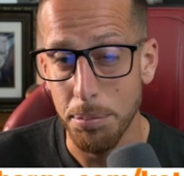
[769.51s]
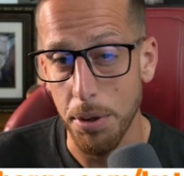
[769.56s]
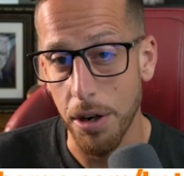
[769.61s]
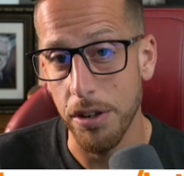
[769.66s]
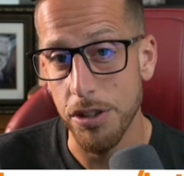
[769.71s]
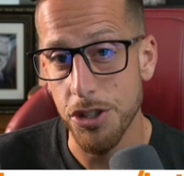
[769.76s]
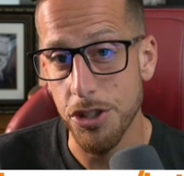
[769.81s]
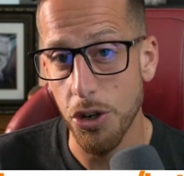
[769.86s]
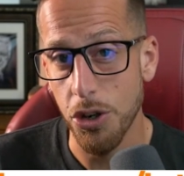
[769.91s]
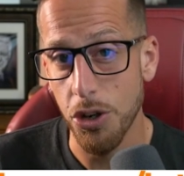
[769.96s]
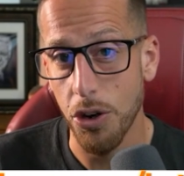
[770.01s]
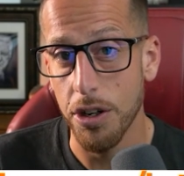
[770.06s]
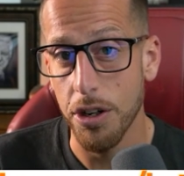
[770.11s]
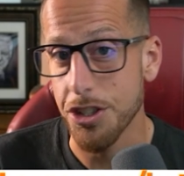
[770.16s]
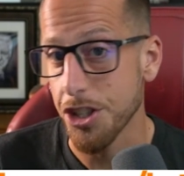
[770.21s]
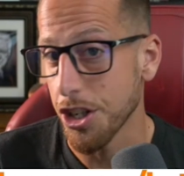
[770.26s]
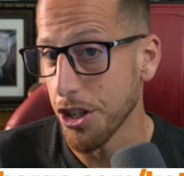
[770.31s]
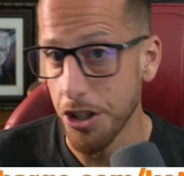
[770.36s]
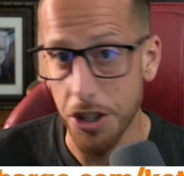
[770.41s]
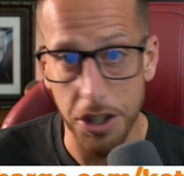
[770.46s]
Bon
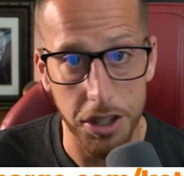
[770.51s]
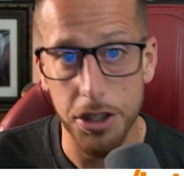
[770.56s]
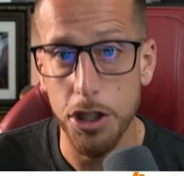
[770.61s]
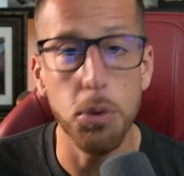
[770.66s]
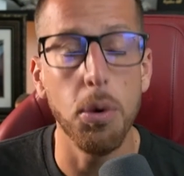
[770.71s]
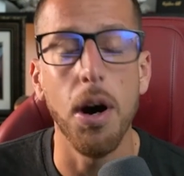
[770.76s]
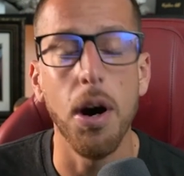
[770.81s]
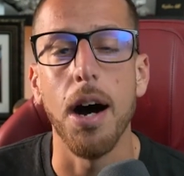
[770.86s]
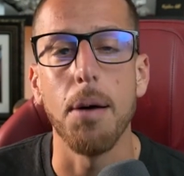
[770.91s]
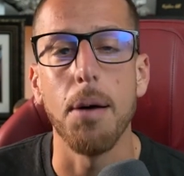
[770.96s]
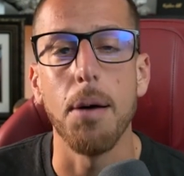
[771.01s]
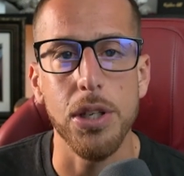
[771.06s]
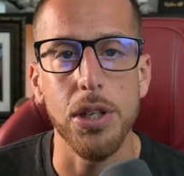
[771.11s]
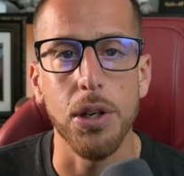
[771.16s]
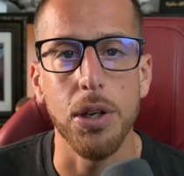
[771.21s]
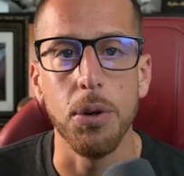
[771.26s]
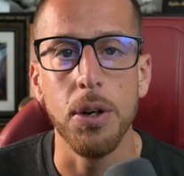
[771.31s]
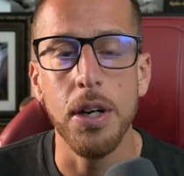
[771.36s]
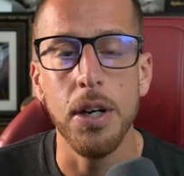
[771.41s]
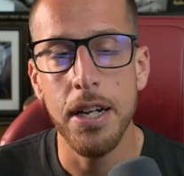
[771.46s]
Charge hooked you up.
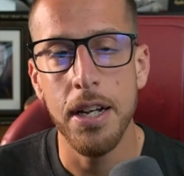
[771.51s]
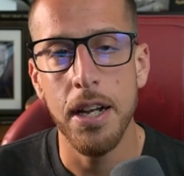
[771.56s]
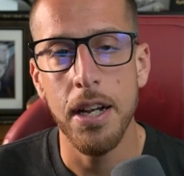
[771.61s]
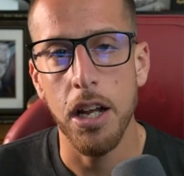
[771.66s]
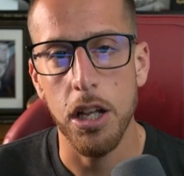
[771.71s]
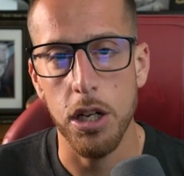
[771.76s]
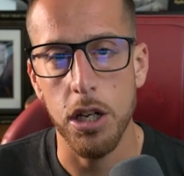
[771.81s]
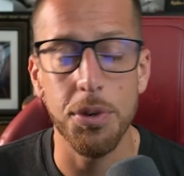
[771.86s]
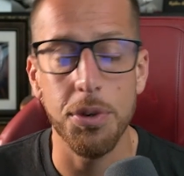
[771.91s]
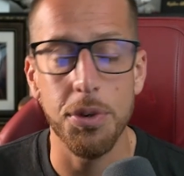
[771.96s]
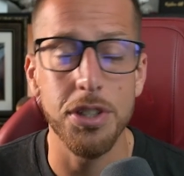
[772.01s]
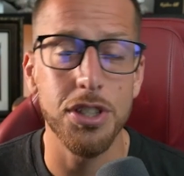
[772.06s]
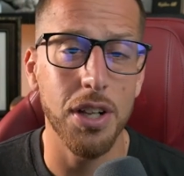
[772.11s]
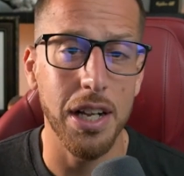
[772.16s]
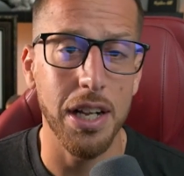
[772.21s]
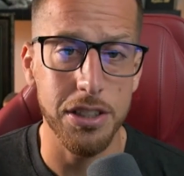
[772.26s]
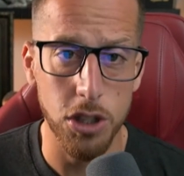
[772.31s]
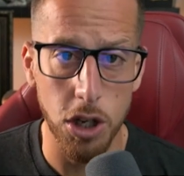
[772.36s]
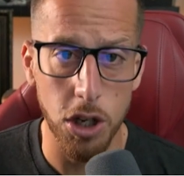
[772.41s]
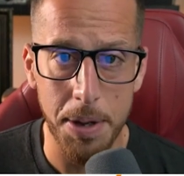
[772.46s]
So head over to
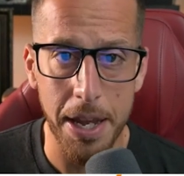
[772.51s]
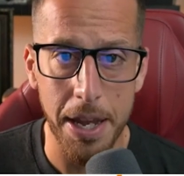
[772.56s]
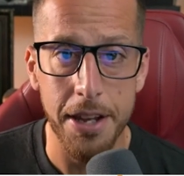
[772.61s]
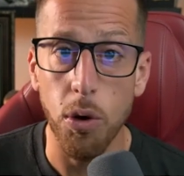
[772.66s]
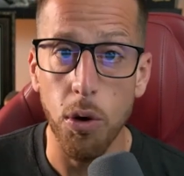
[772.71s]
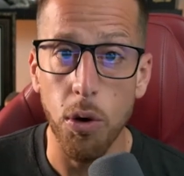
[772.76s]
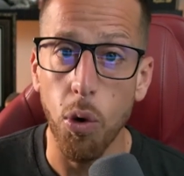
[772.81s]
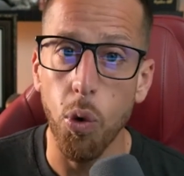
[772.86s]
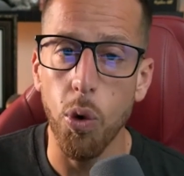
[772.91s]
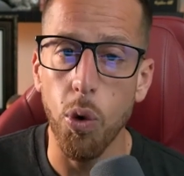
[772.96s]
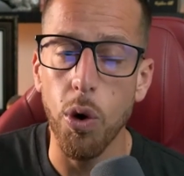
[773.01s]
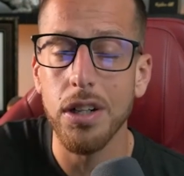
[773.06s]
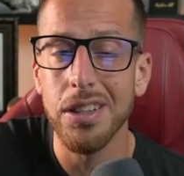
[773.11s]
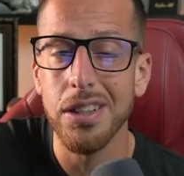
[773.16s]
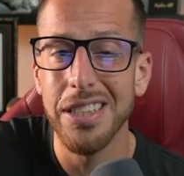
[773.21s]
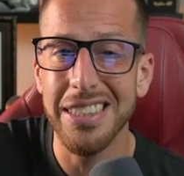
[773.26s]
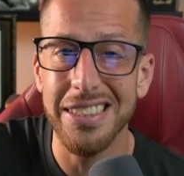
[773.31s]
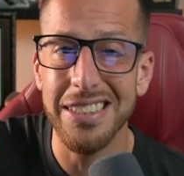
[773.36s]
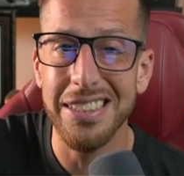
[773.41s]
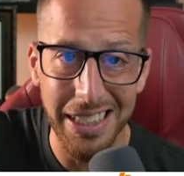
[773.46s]
that domain or
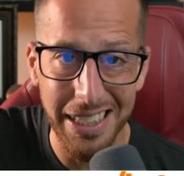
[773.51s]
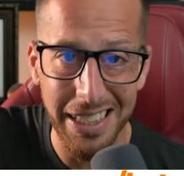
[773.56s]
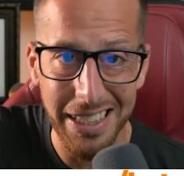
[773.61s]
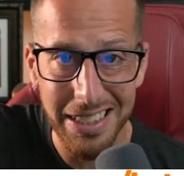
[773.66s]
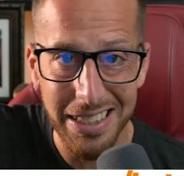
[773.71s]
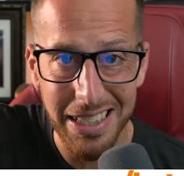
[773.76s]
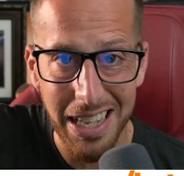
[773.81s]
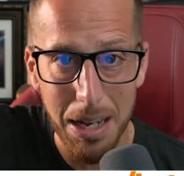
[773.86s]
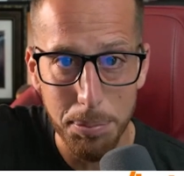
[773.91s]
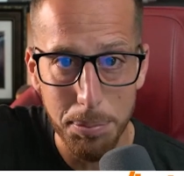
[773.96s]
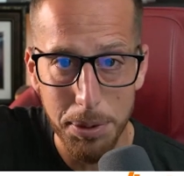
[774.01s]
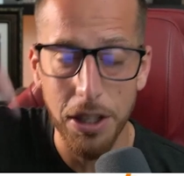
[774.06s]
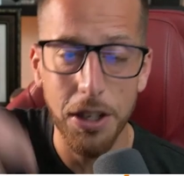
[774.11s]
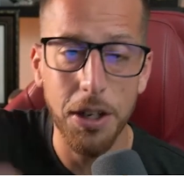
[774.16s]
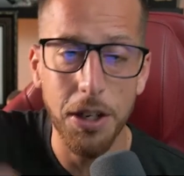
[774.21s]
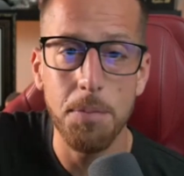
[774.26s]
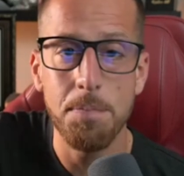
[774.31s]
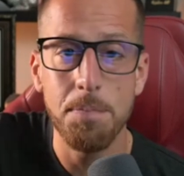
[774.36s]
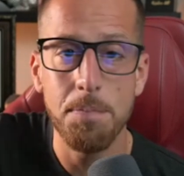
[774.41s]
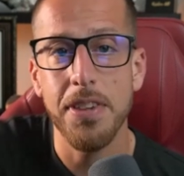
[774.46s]
click the link down
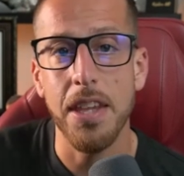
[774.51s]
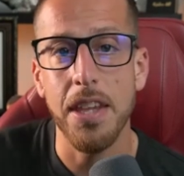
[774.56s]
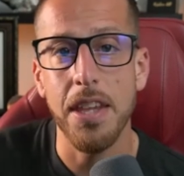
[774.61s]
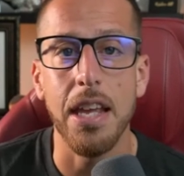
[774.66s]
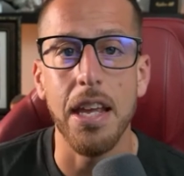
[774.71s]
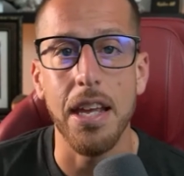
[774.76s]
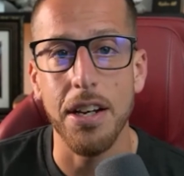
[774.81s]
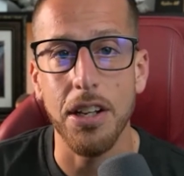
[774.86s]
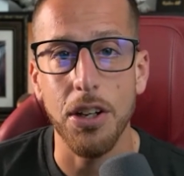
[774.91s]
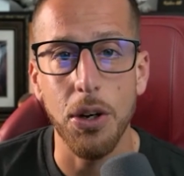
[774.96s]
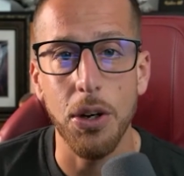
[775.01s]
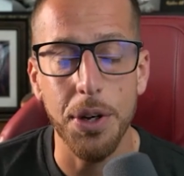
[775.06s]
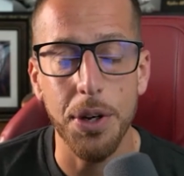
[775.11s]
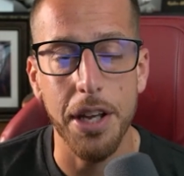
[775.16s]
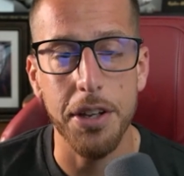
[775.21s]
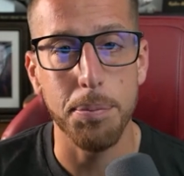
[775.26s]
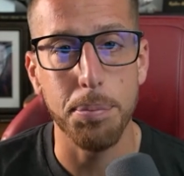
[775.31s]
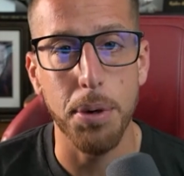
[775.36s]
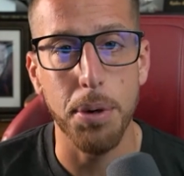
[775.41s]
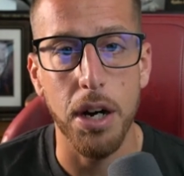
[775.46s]
below and go
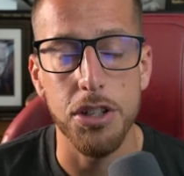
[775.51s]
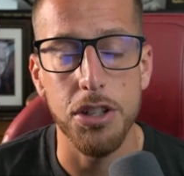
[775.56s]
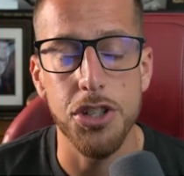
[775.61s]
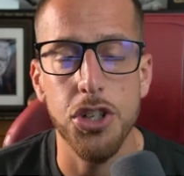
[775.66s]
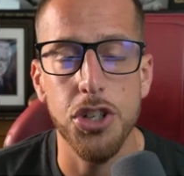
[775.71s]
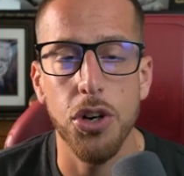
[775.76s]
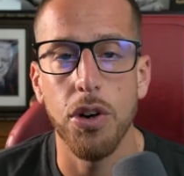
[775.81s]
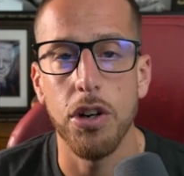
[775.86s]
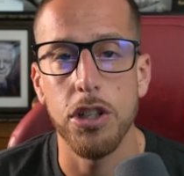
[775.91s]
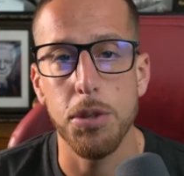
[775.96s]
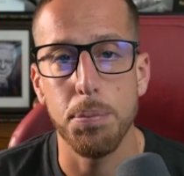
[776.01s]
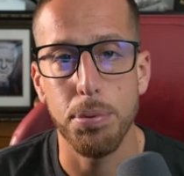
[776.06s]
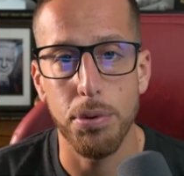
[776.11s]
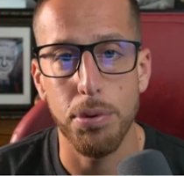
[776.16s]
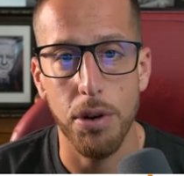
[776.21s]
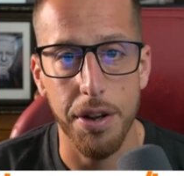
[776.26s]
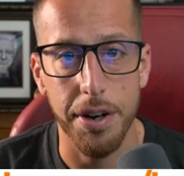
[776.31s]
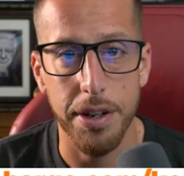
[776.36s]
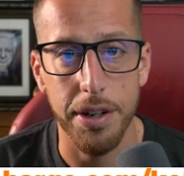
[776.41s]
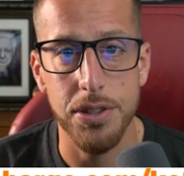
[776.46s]
get your Bon Charge
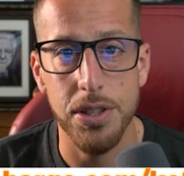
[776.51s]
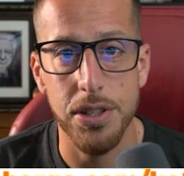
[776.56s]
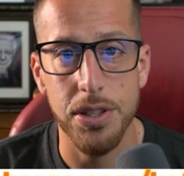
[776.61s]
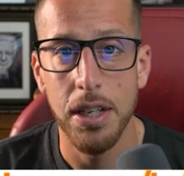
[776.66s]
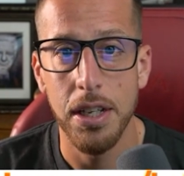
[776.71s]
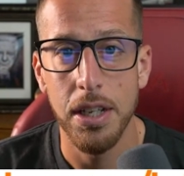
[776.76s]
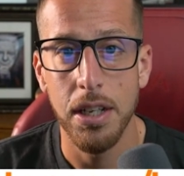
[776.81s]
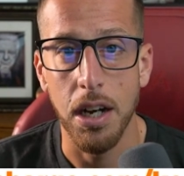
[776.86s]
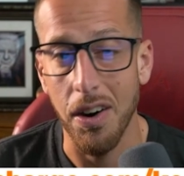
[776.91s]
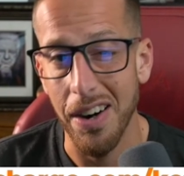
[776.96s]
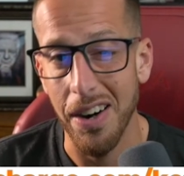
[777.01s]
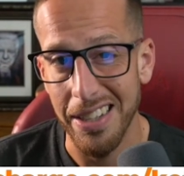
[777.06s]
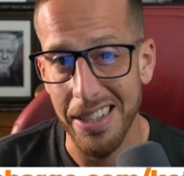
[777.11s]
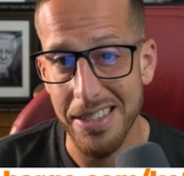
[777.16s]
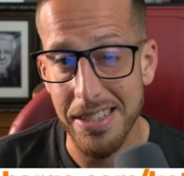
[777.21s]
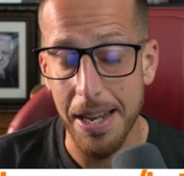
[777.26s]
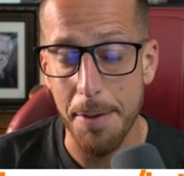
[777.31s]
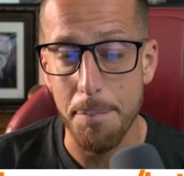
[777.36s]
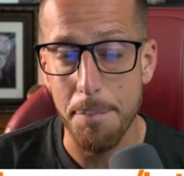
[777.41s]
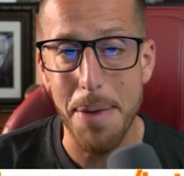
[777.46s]
products. All right,
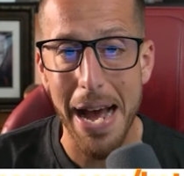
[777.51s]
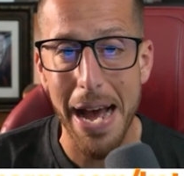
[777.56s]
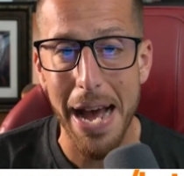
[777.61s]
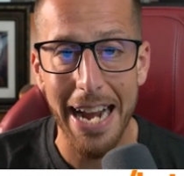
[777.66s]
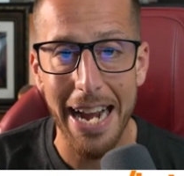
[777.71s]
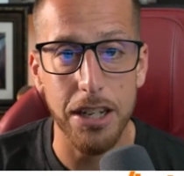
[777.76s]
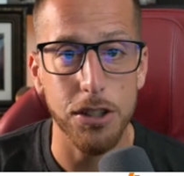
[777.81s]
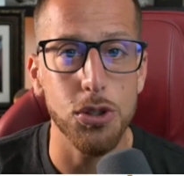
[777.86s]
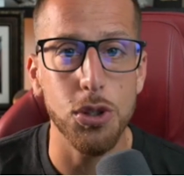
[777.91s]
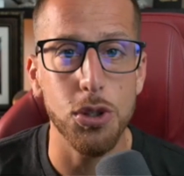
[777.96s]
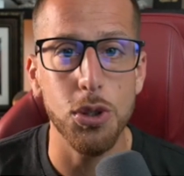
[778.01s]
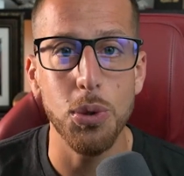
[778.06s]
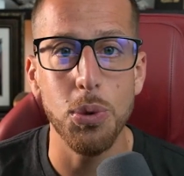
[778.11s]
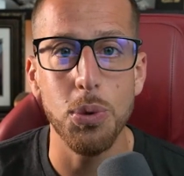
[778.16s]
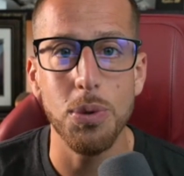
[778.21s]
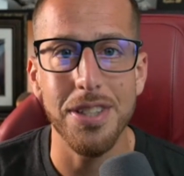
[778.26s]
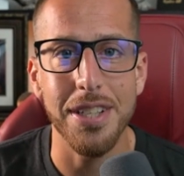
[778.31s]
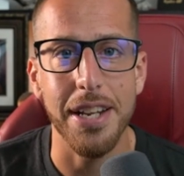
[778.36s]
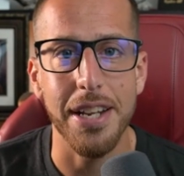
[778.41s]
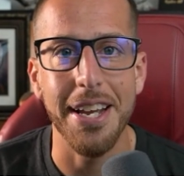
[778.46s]
let's get back
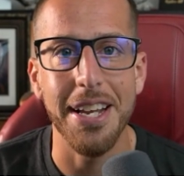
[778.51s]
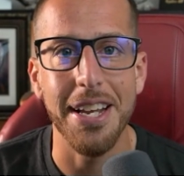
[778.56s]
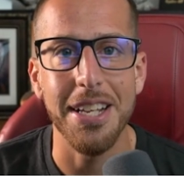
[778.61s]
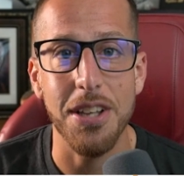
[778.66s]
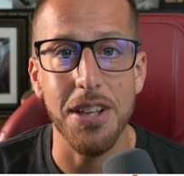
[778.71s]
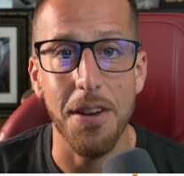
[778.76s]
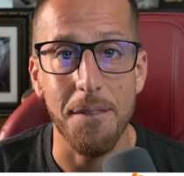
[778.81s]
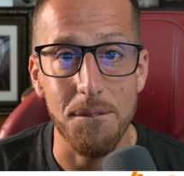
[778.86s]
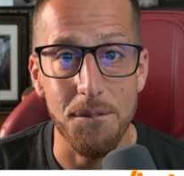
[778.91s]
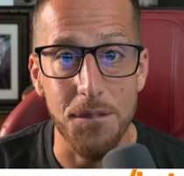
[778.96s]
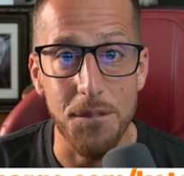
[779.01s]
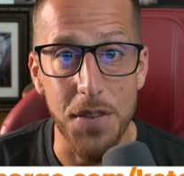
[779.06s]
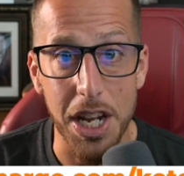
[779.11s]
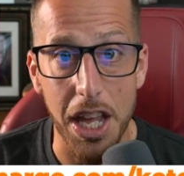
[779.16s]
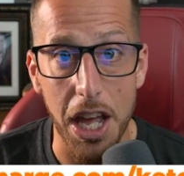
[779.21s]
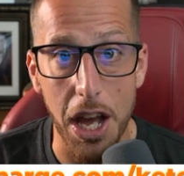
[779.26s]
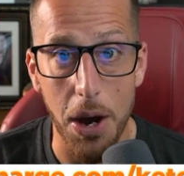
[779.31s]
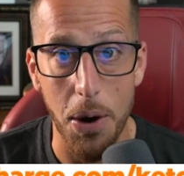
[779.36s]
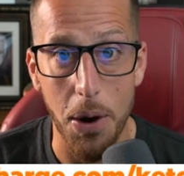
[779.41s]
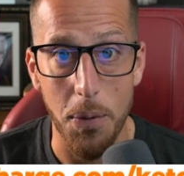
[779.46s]
to today's
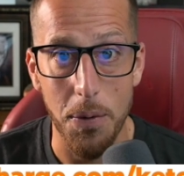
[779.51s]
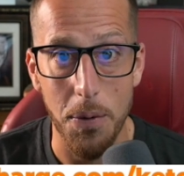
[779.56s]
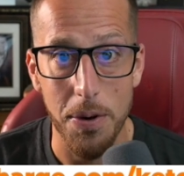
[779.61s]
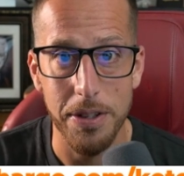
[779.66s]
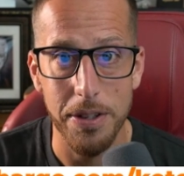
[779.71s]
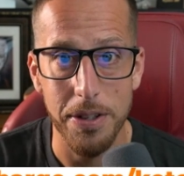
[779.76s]
video.